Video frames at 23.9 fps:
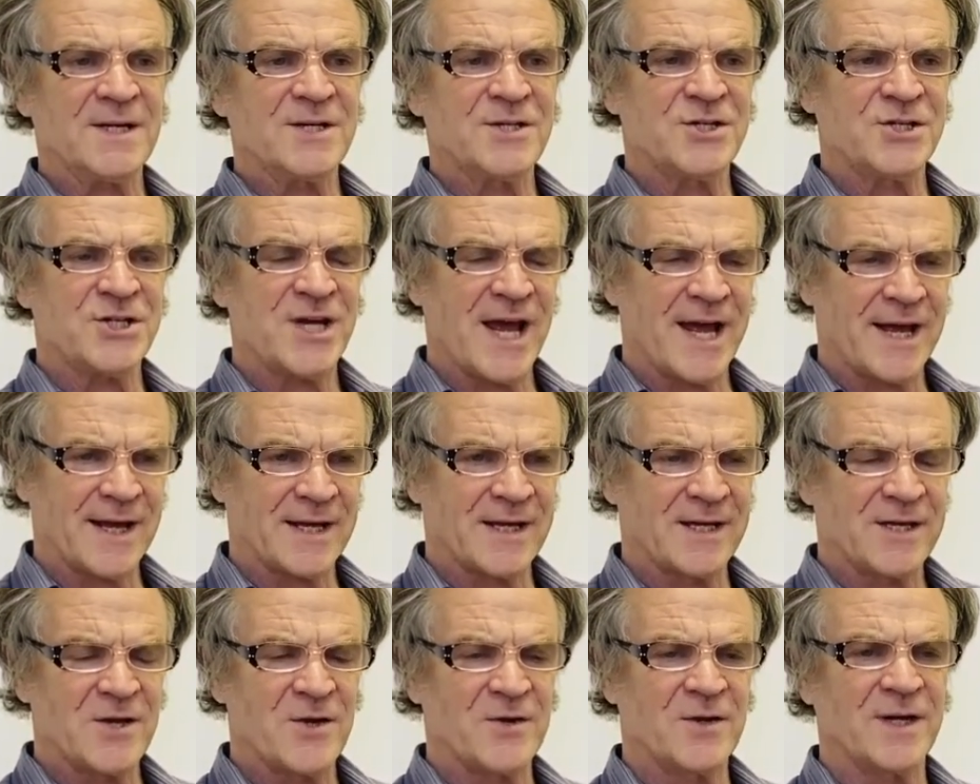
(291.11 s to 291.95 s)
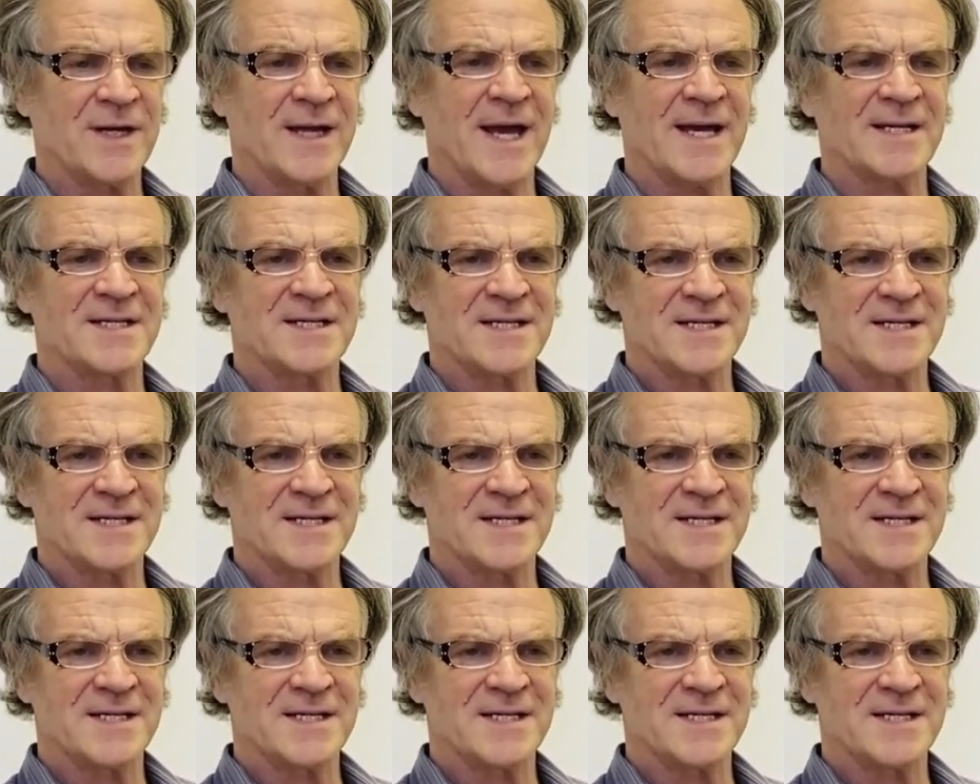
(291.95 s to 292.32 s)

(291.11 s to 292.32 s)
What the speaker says: check, you can get